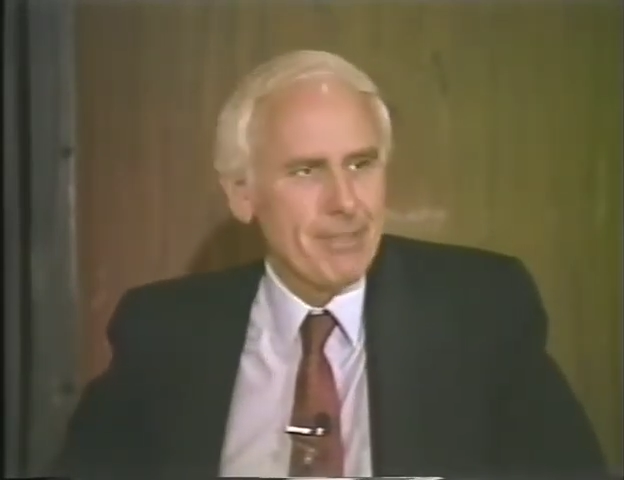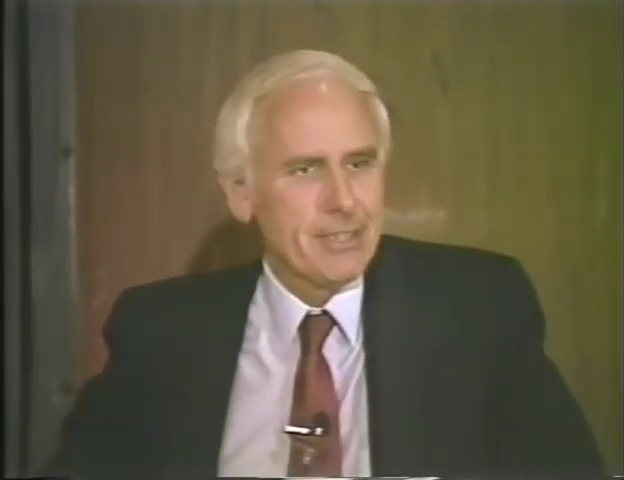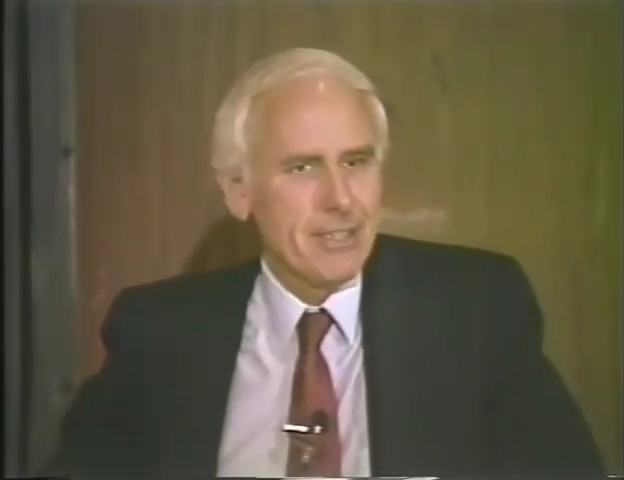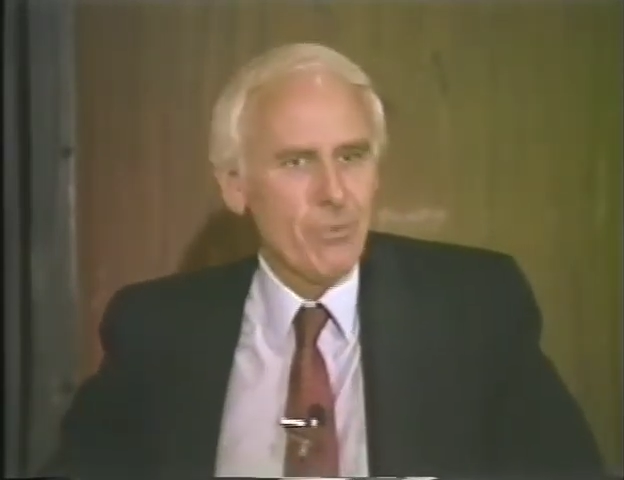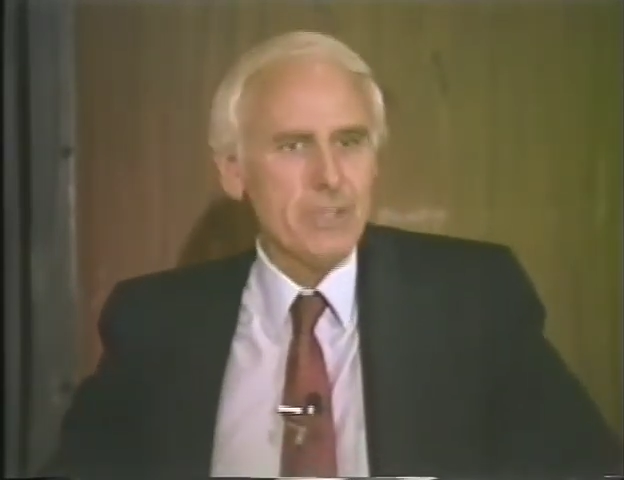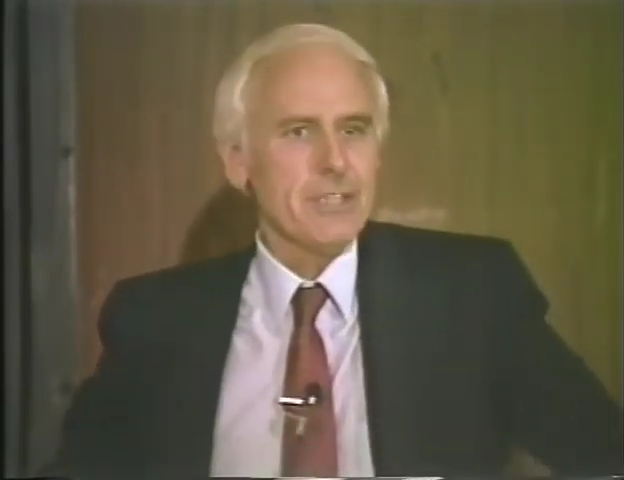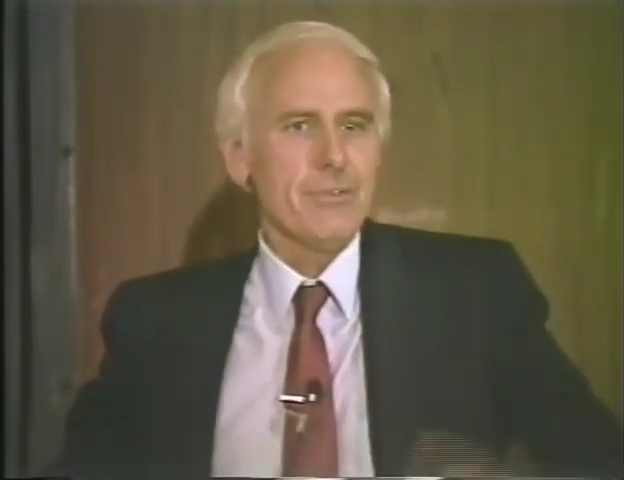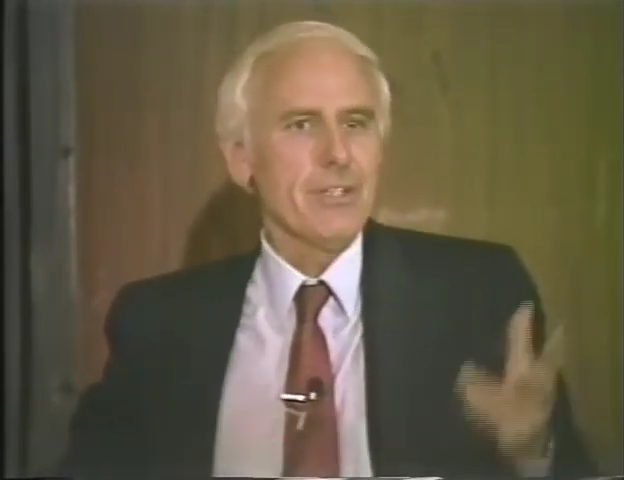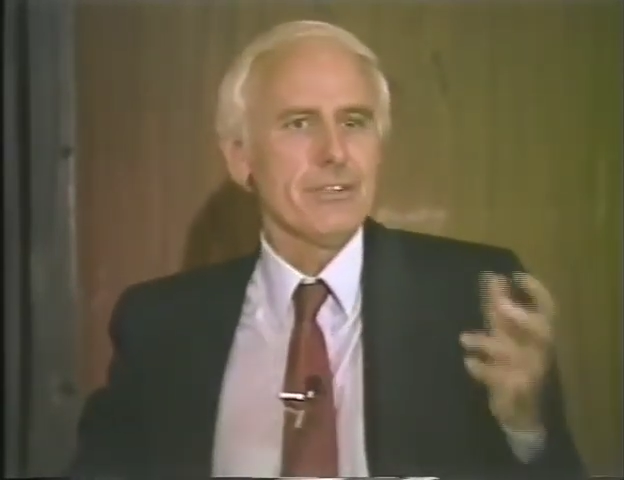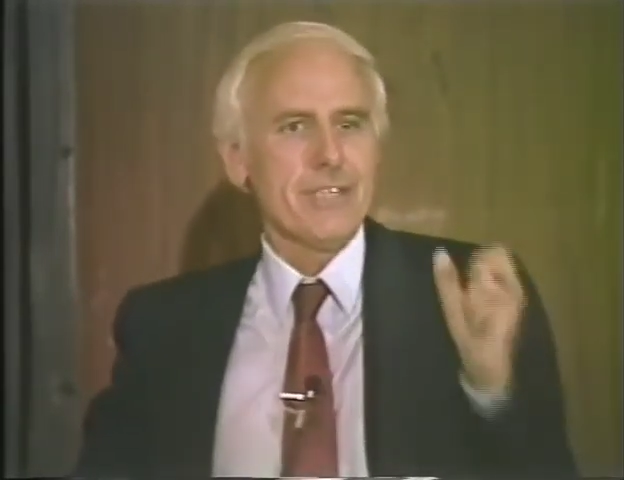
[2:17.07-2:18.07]
He said, what's the
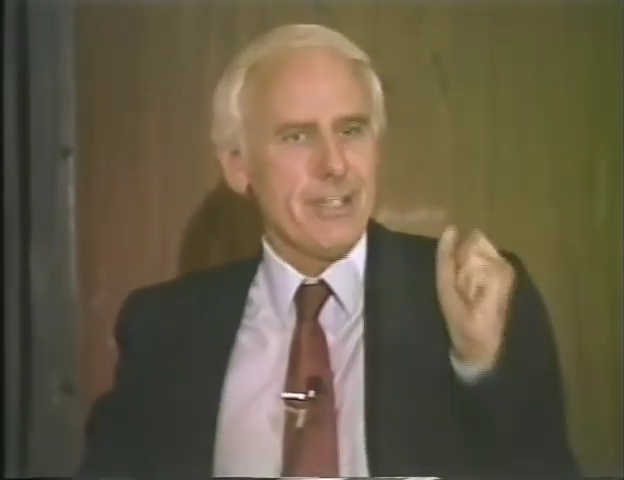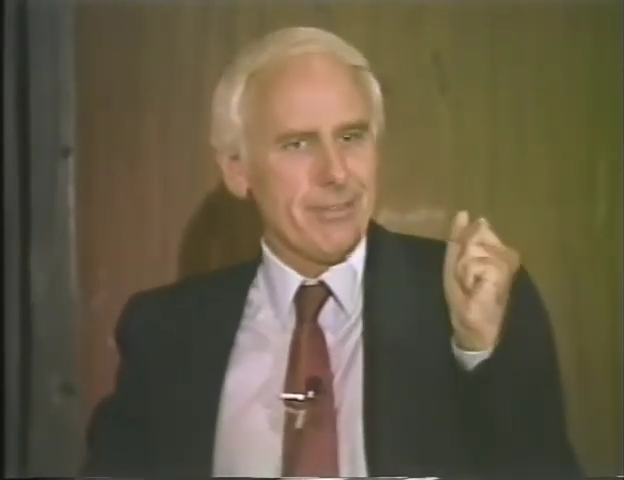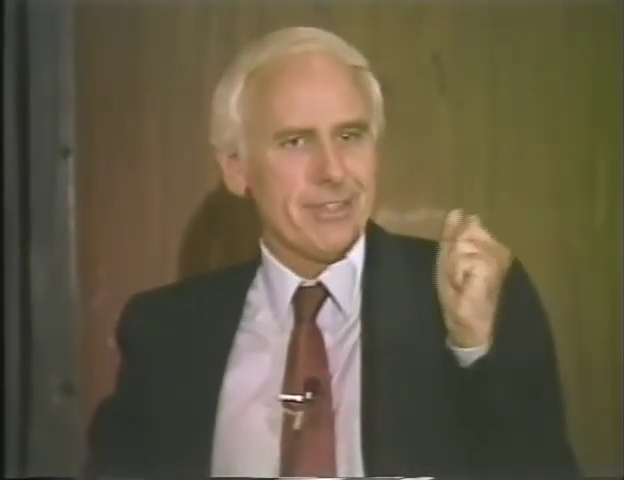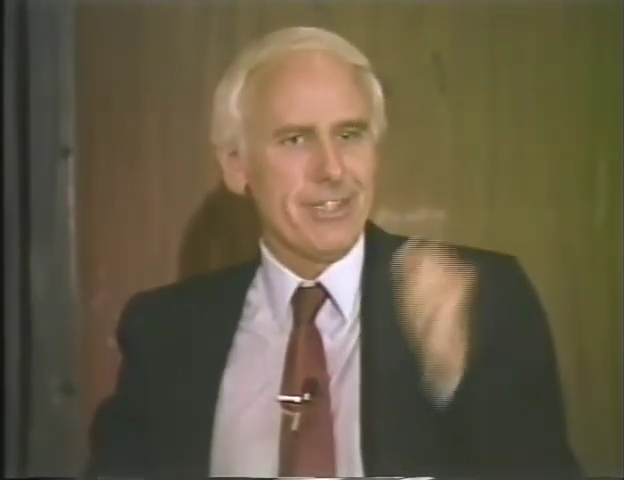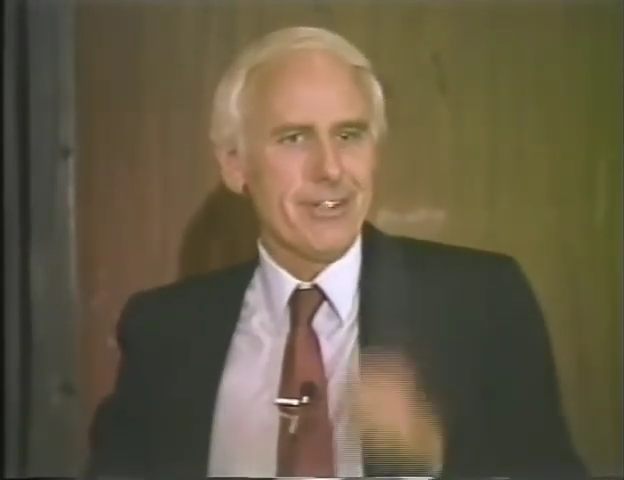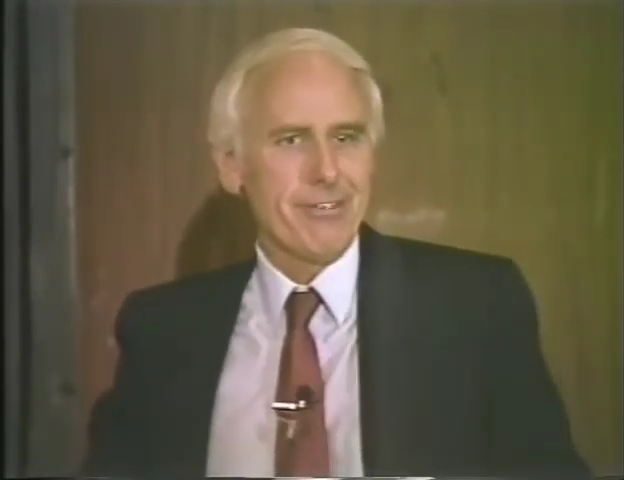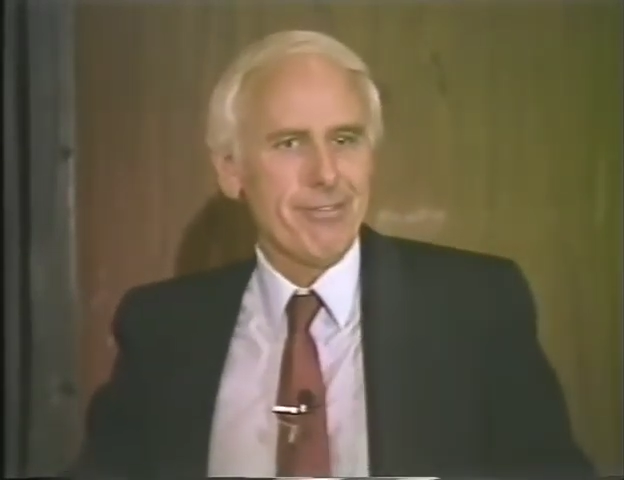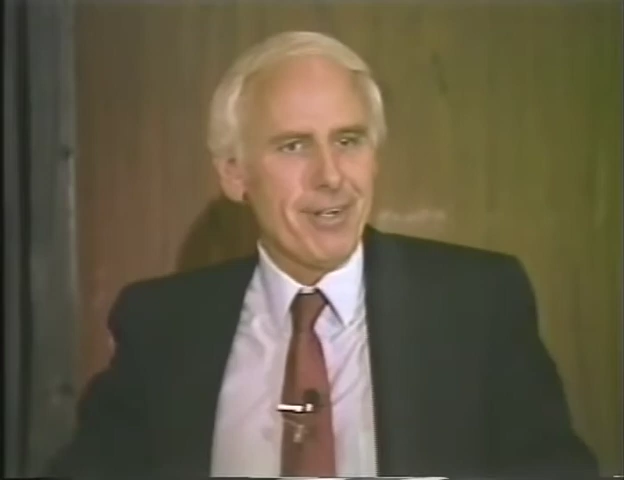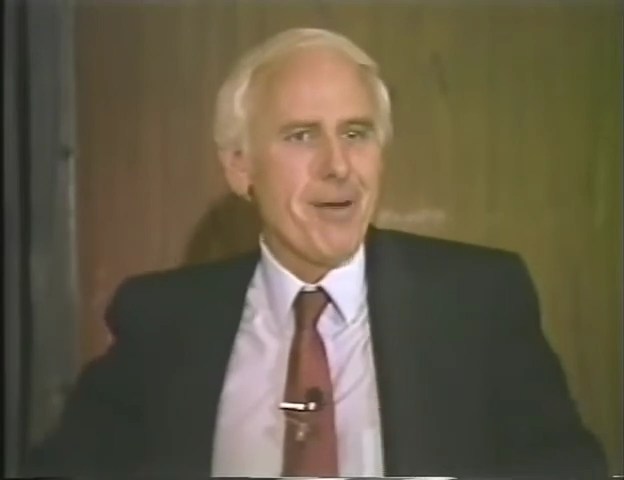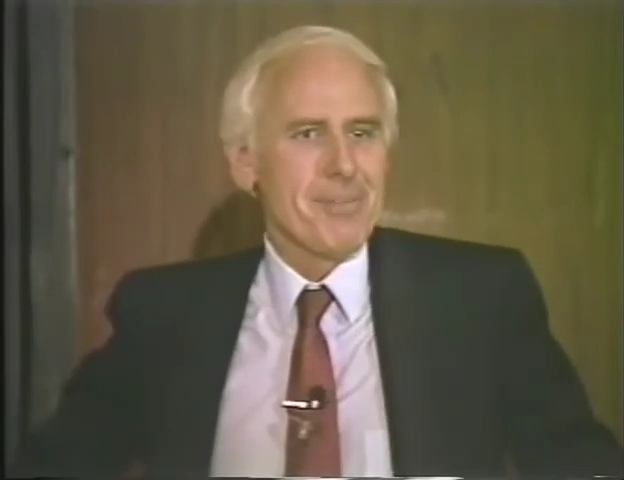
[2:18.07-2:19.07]
real secret to your
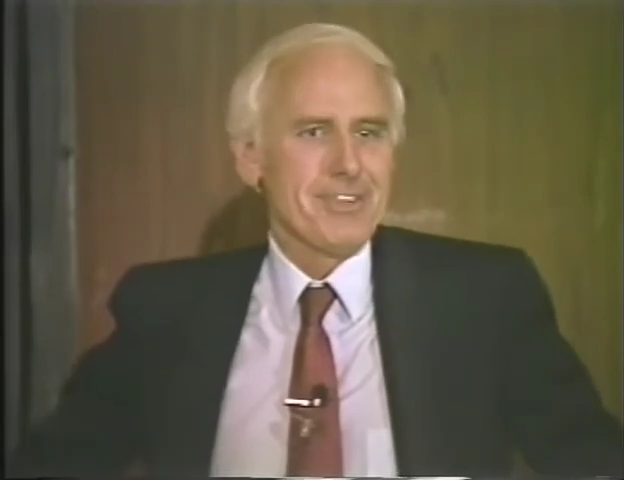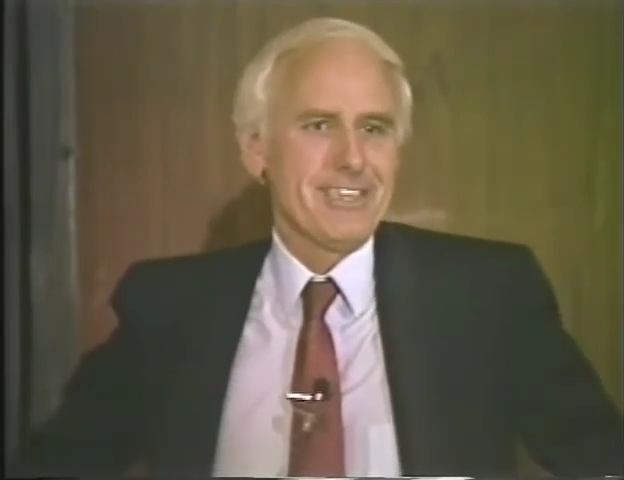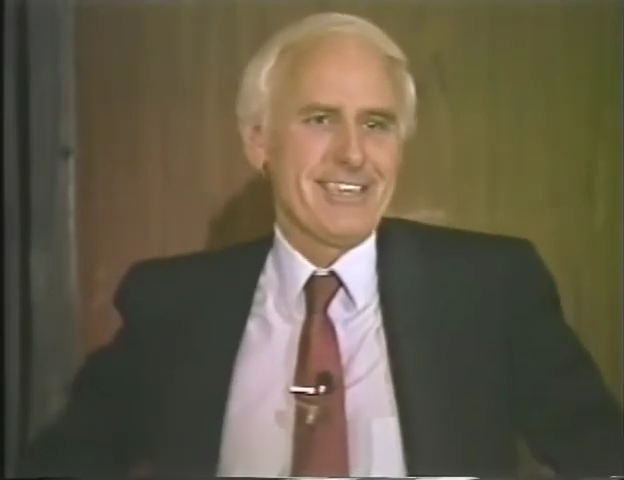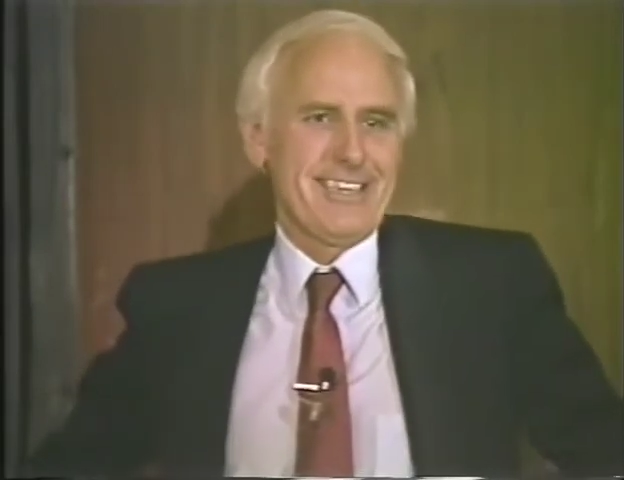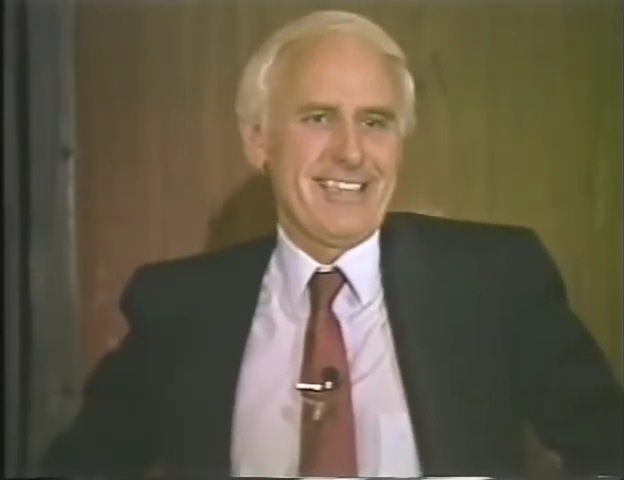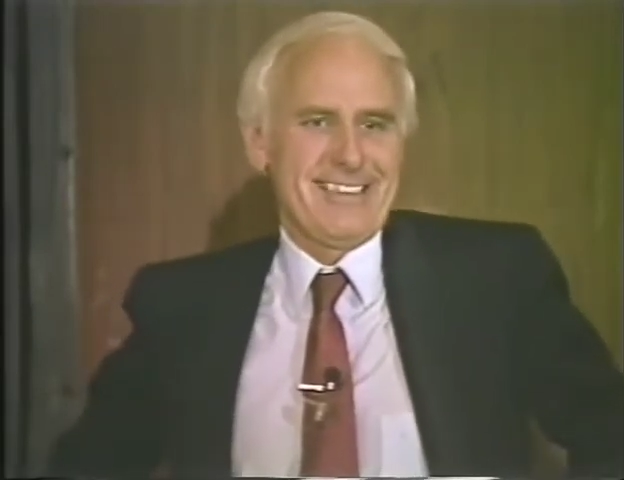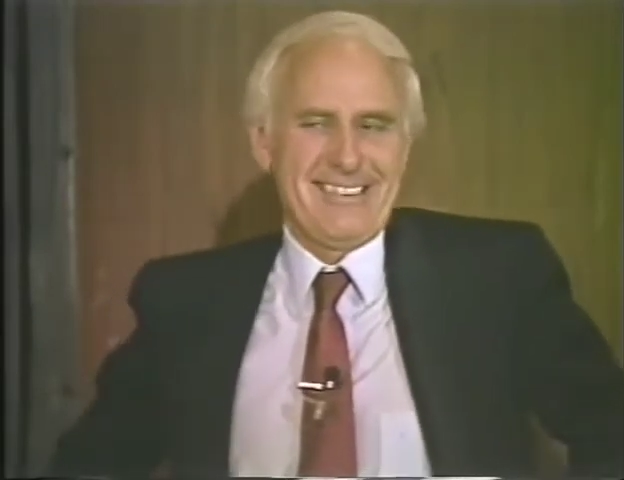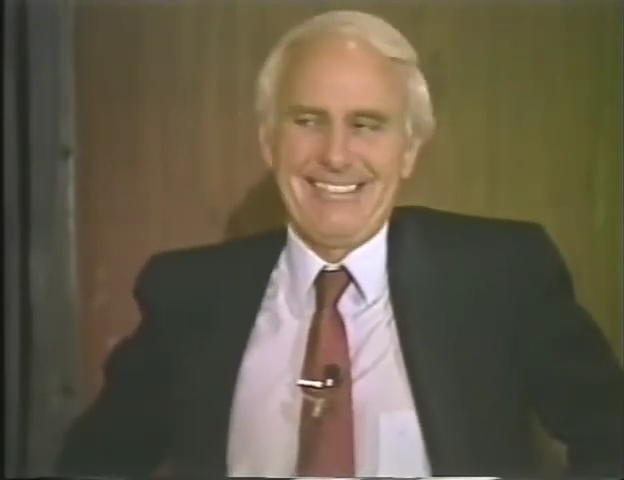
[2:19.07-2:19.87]
phenomenal success?